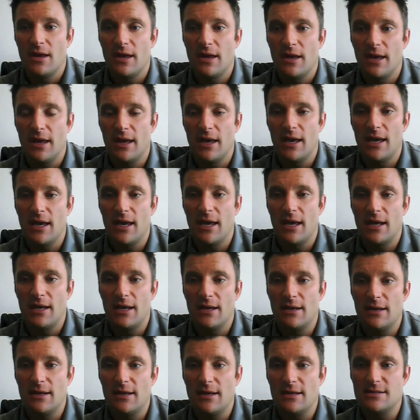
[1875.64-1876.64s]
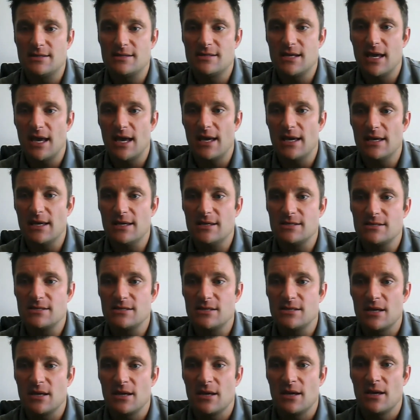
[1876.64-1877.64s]
And it
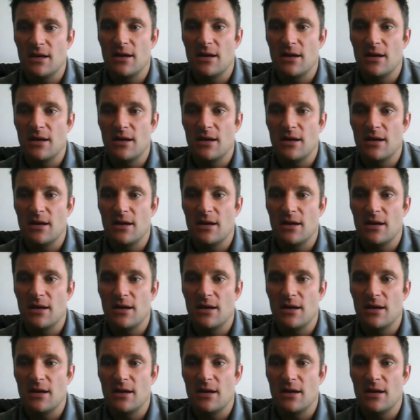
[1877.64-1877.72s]
says,